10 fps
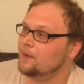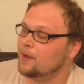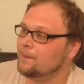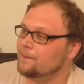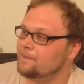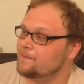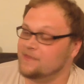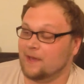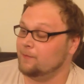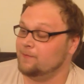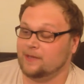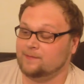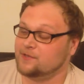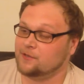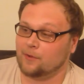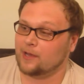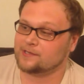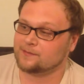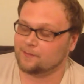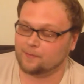That would be super
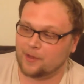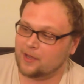awesome.